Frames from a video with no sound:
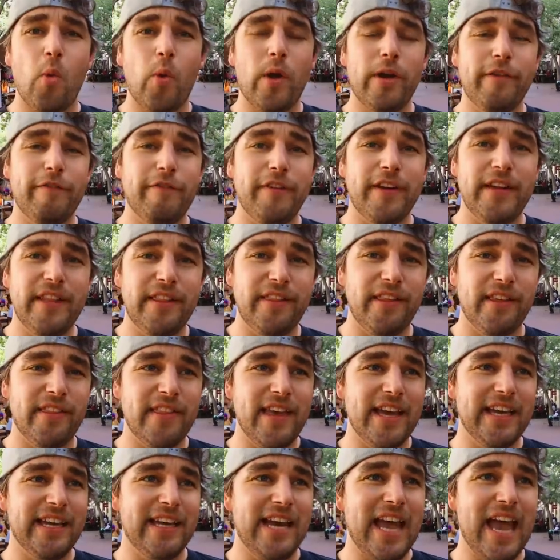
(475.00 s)
One funny
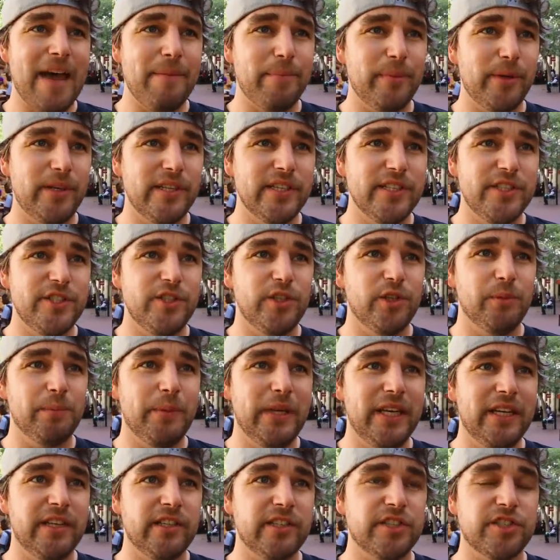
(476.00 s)
thing that can happen is you'll
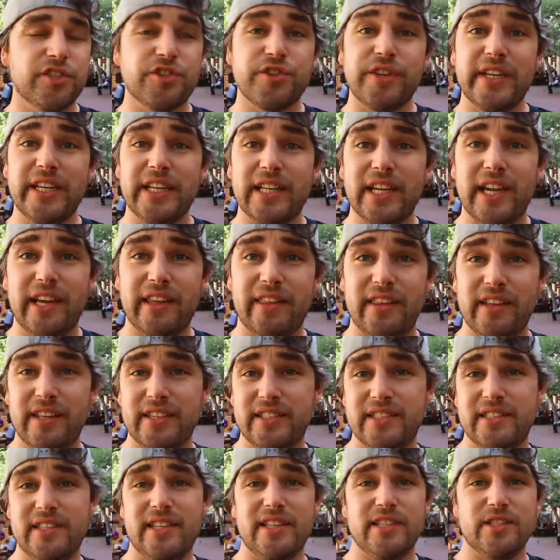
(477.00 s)
be in a street like
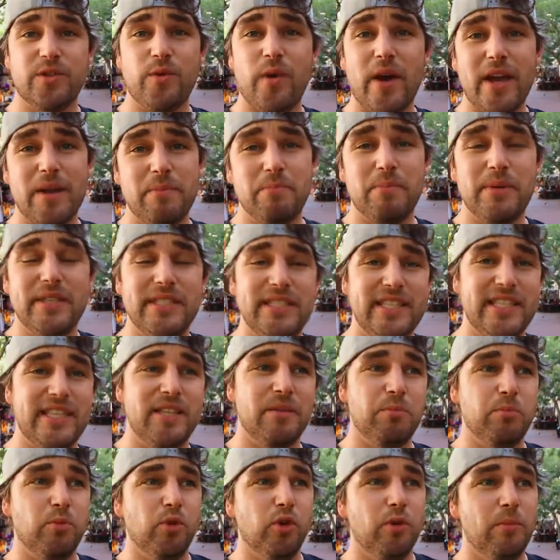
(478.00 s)
this that's quite
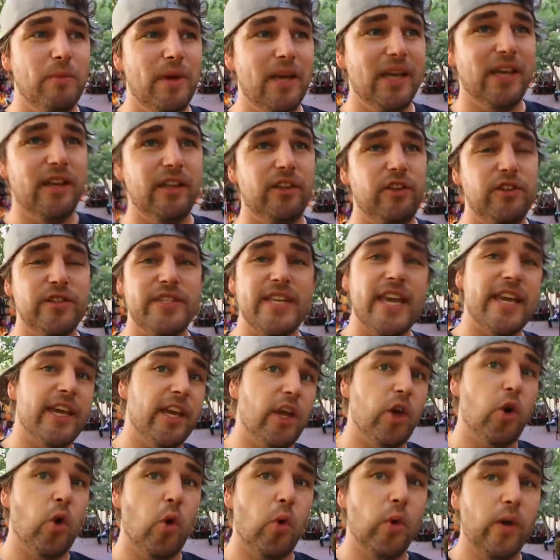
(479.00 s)
busy and booming and you take
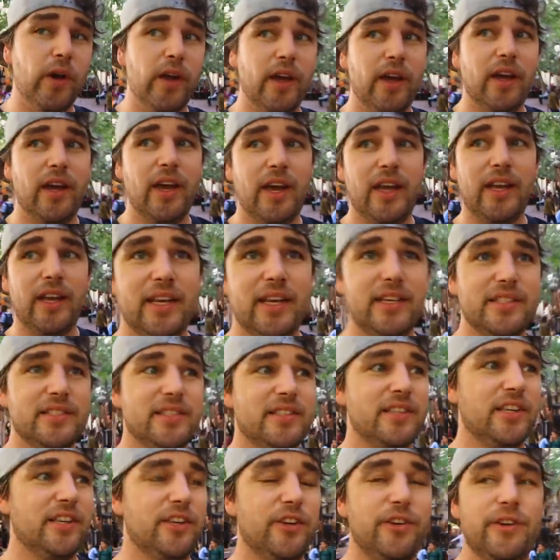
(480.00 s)
a corner
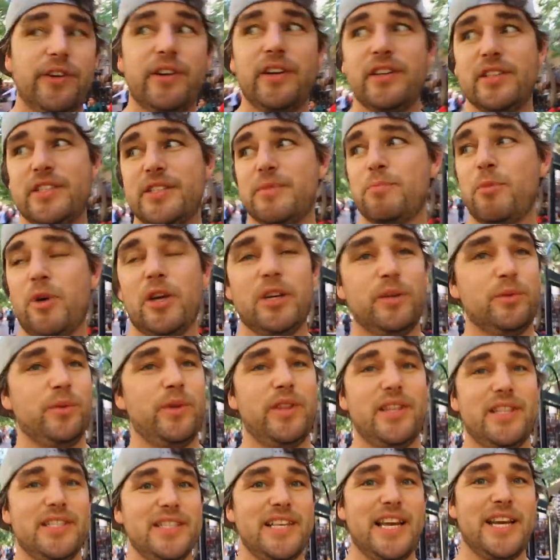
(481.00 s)
next thing you're in a spot
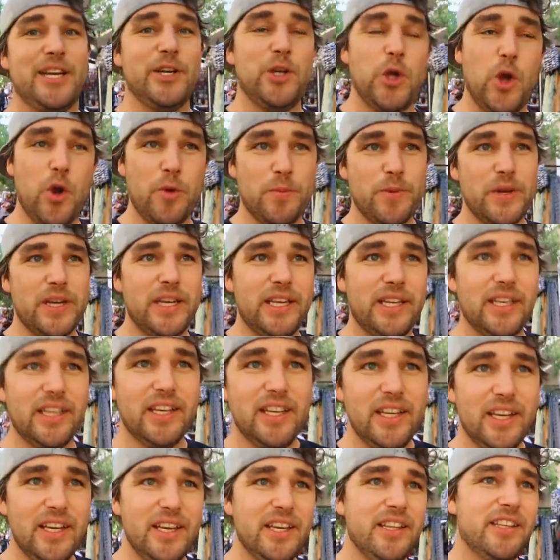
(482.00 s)
where there's like nobody.
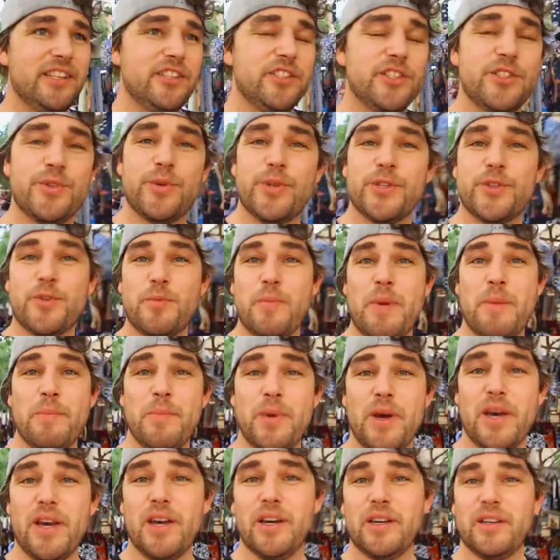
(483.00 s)
Just always
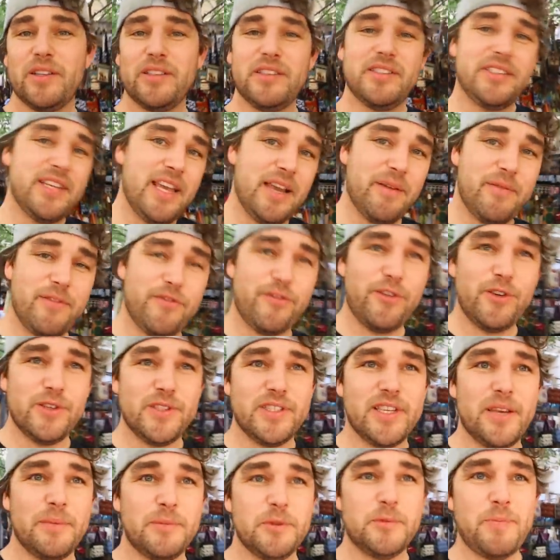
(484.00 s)
remember, take a few
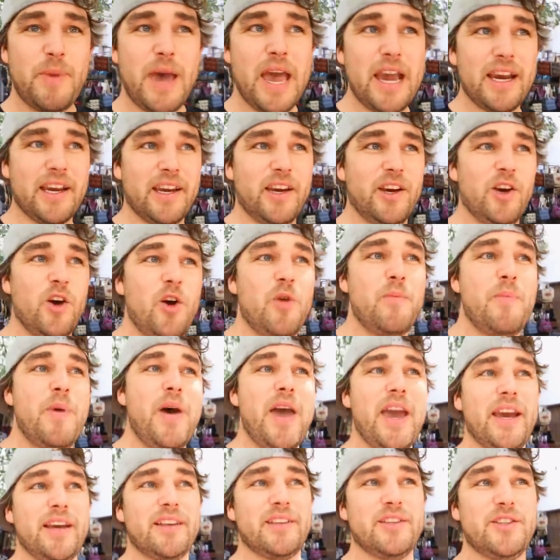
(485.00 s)
steps back and go
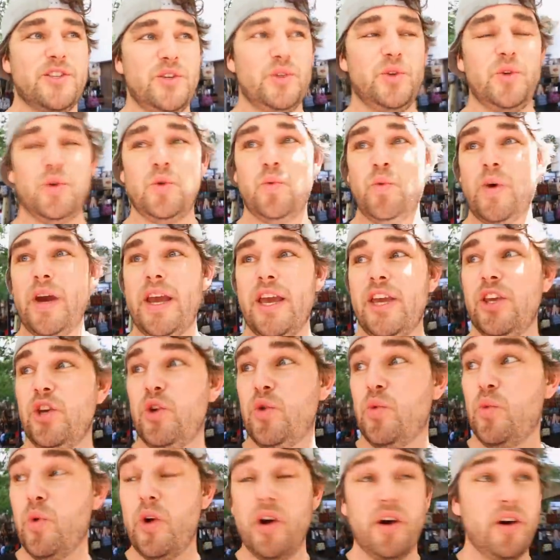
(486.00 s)
back to where
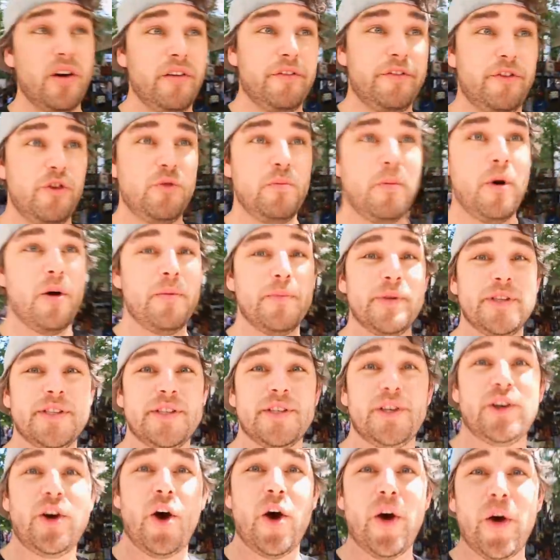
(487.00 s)
you were a few
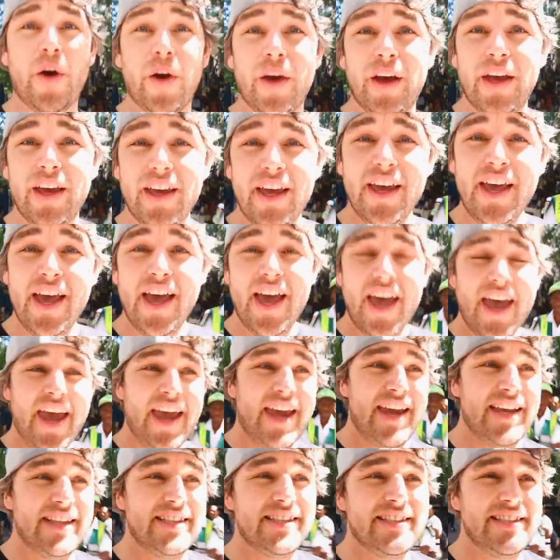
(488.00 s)
moments ago.
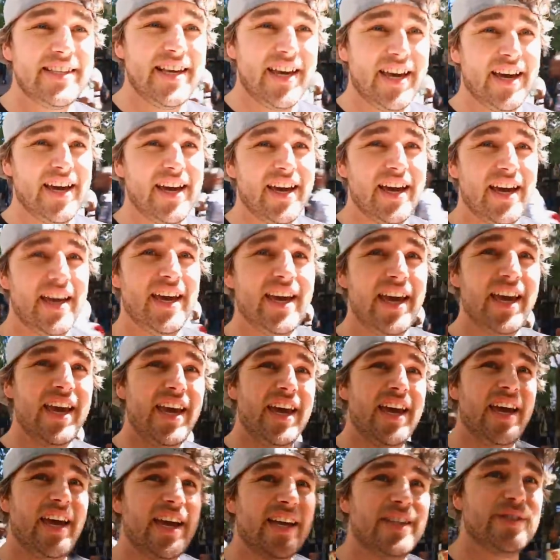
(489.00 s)
It's, uh,
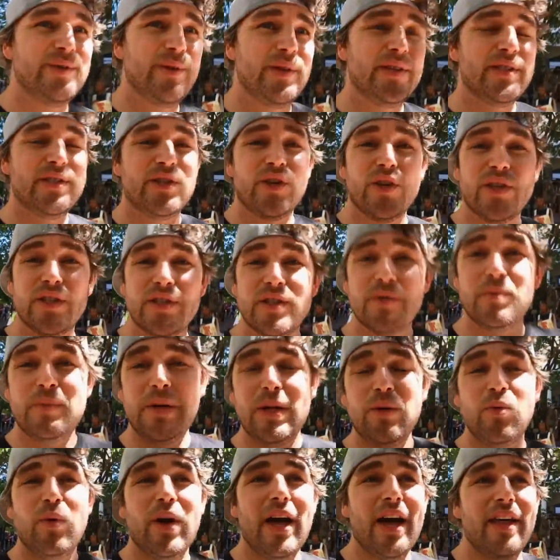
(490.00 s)
it's always good to
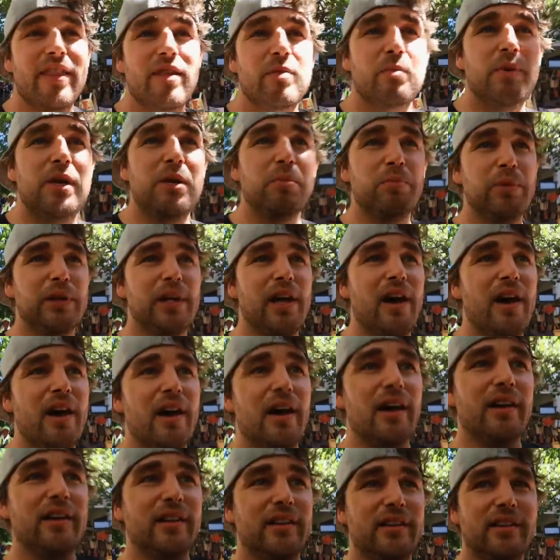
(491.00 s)
be where other people
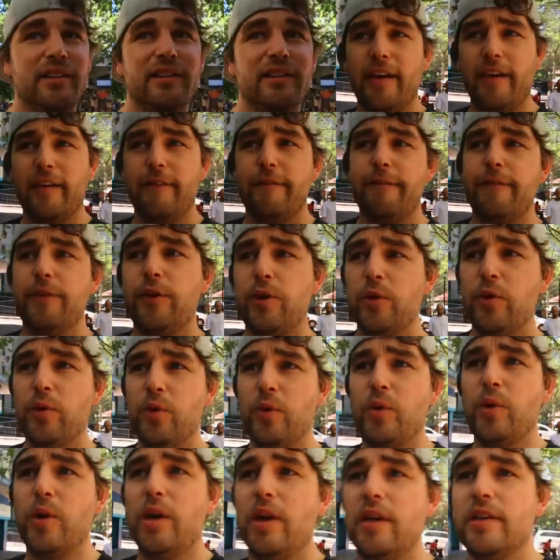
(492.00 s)
are. A
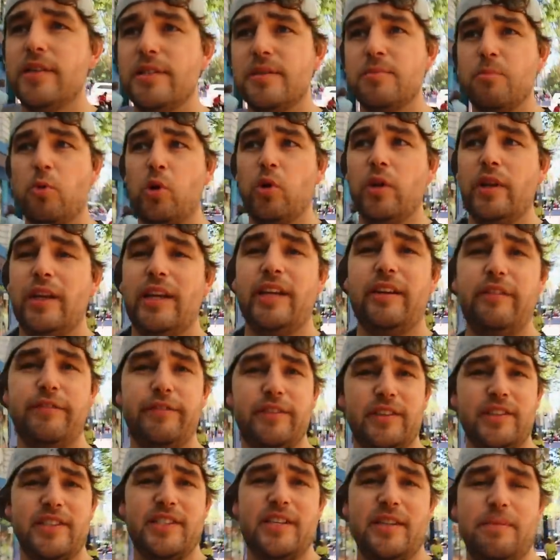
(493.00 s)
few small
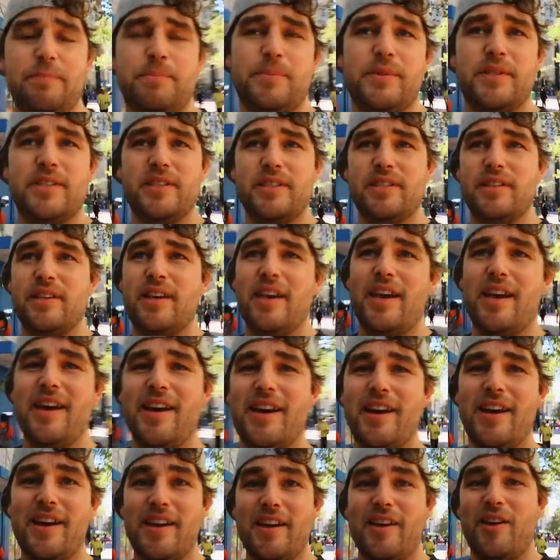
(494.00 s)
handful tips
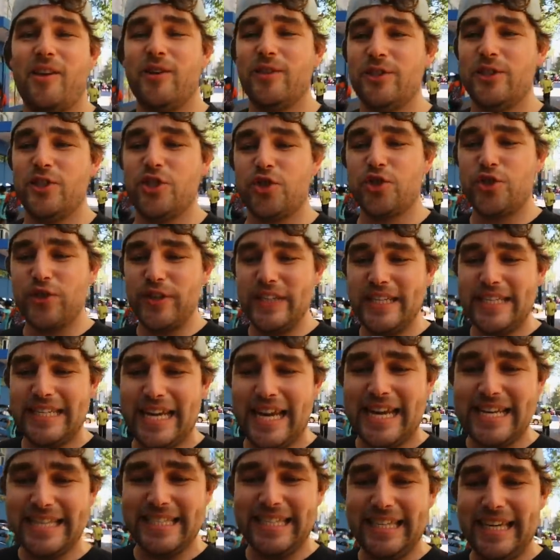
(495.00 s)
uh, on street
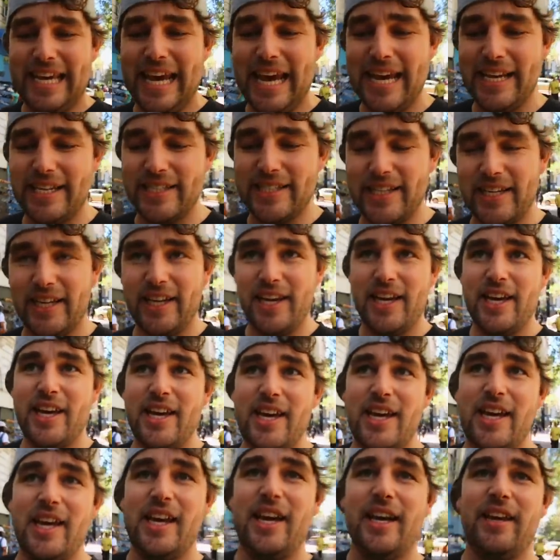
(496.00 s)
etiquette
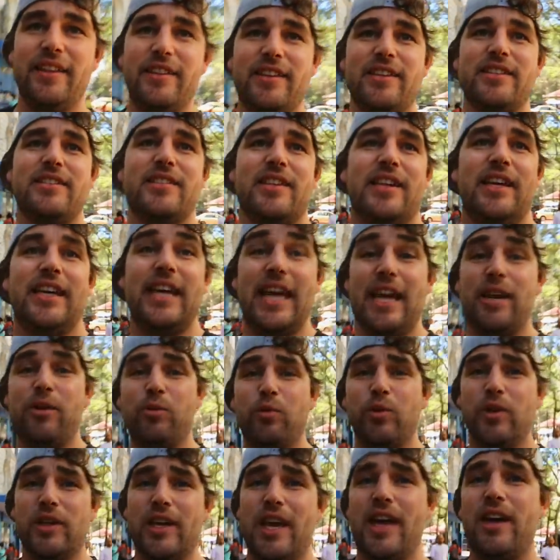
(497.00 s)
and this
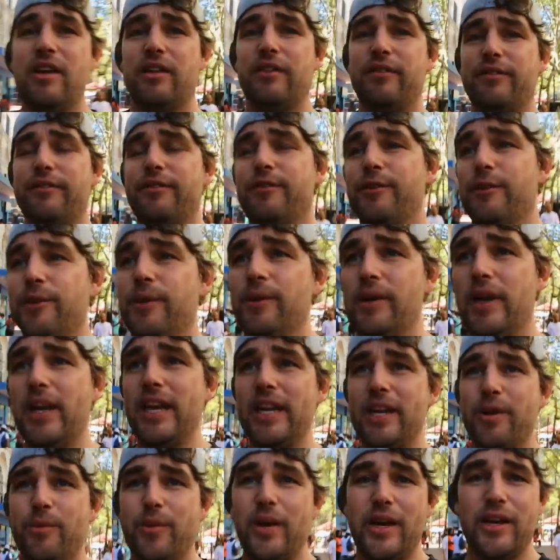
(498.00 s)
again will count for
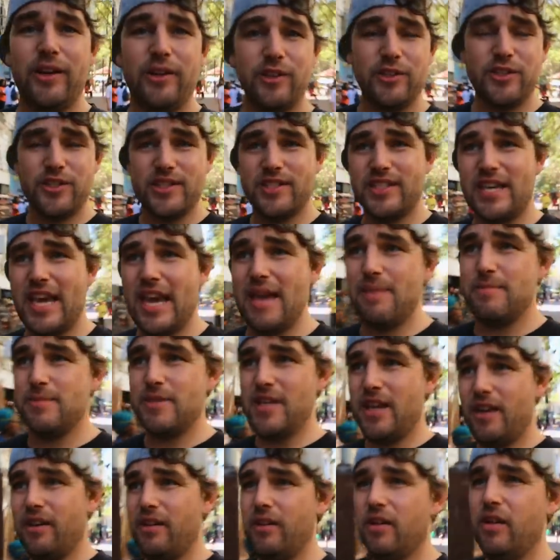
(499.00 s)
anywhere, not just Cape
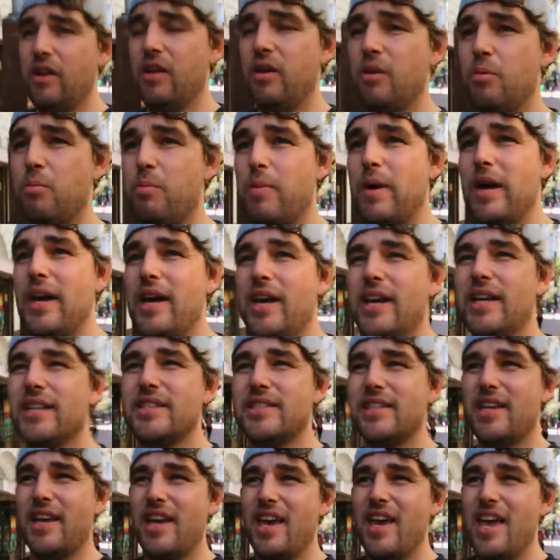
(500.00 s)
Town
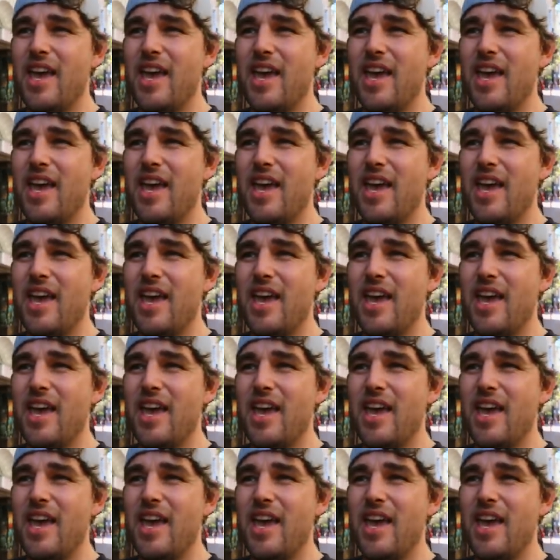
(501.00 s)
but